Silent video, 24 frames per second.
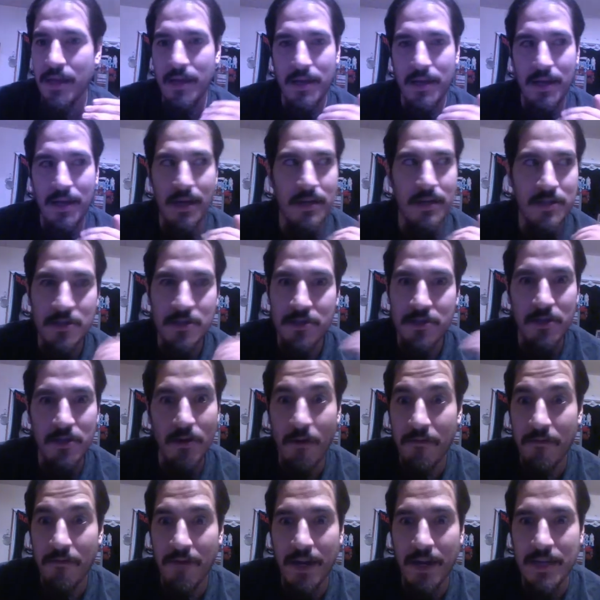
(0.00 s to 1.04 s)
and listen to the
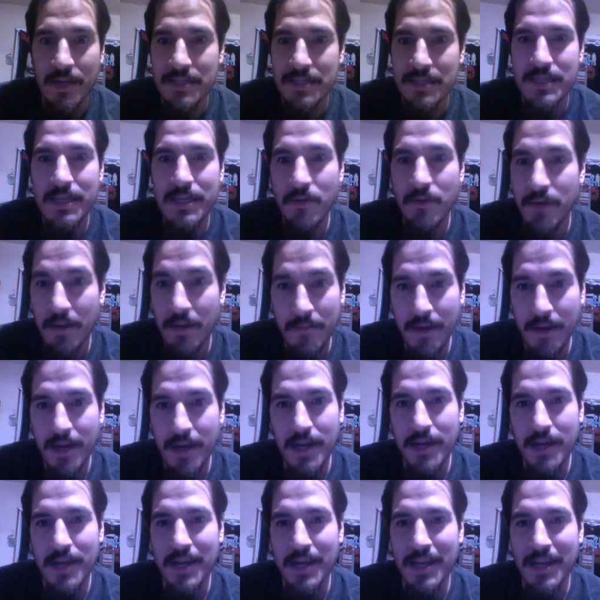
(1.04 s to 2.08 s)
whole fucking CD when I buy
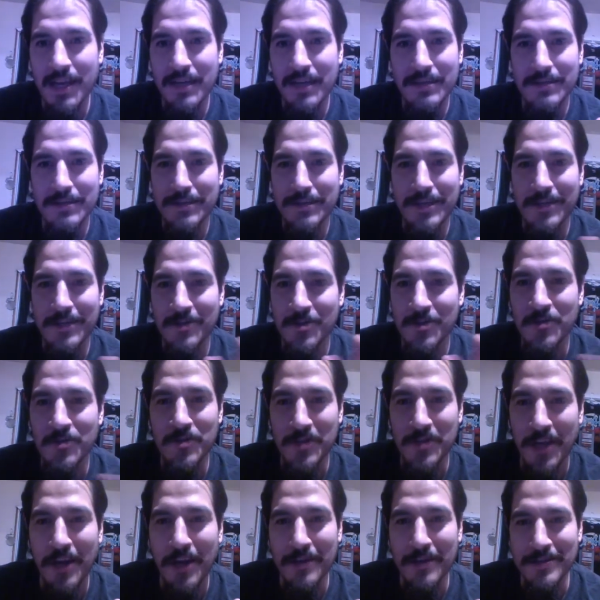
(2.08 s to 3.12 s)
it. I can't just hear 2
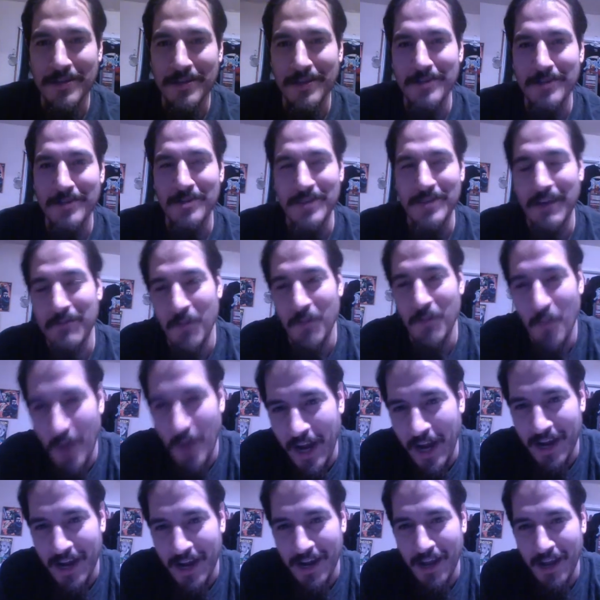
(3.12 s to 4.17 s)
songs and then just have to
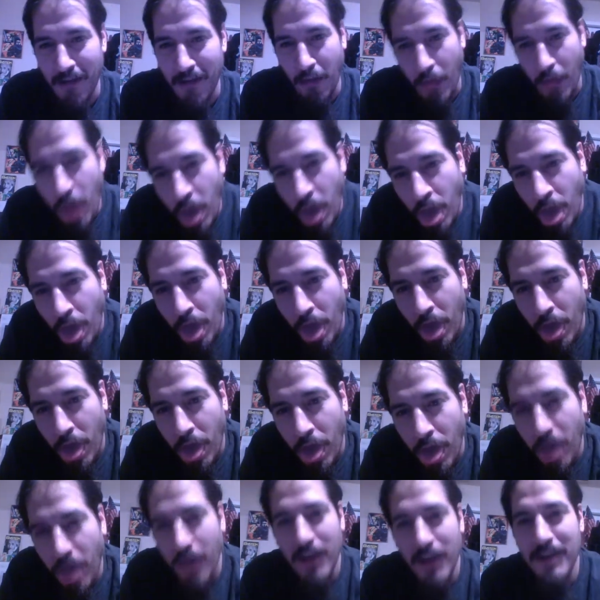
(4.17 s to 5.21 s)
wait. Like,
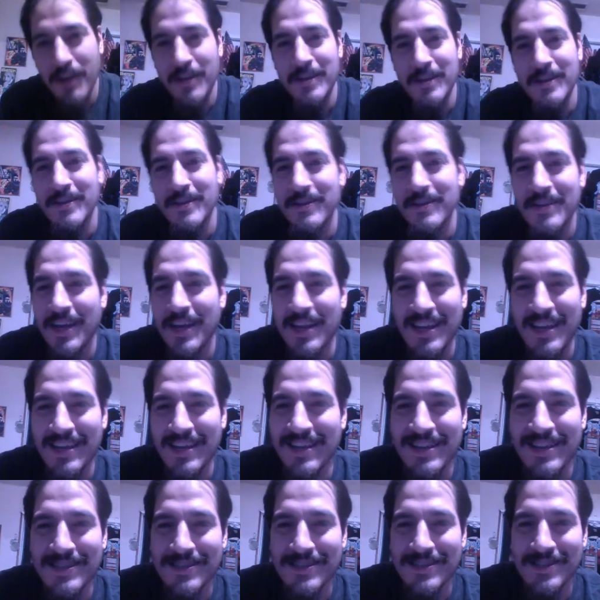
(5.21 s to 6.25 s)
I
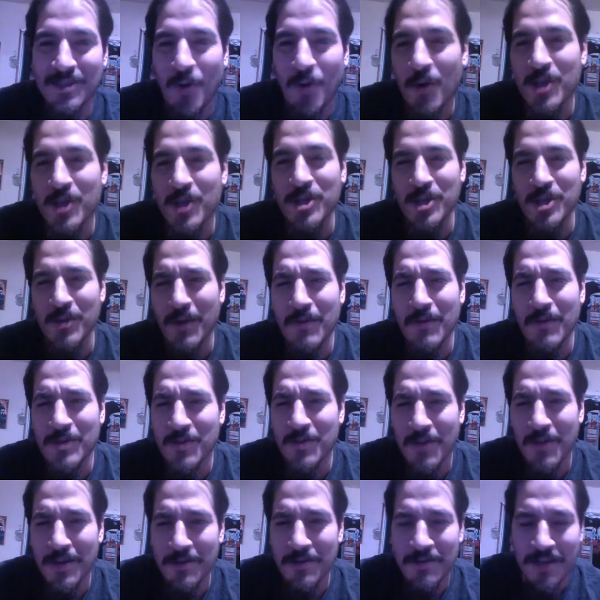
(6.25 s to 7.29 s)
can't. That's torture. Why would you
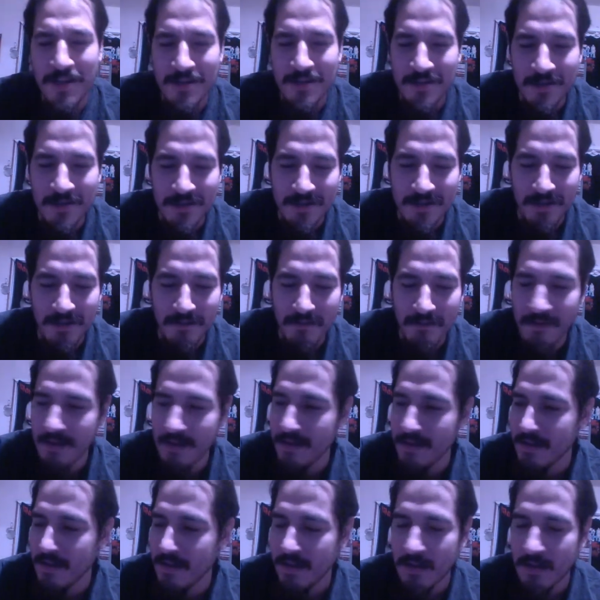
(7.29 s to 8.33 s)
want to do that to yourself?
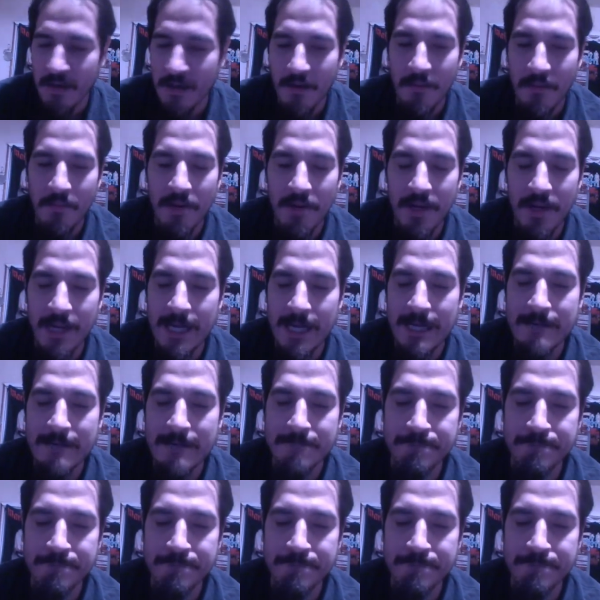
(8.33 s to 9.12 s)
But yeah.